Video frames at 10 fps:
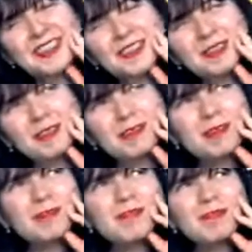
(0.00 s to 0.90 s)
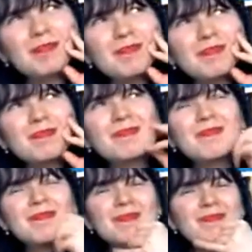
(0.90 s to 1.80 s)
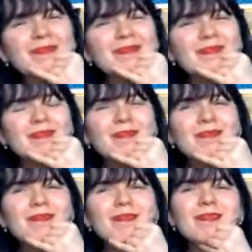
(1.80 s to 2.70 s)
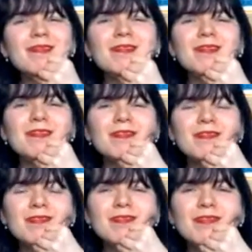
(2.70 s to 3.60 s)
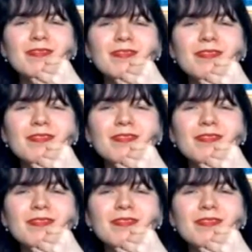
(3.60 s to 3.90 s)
(silent)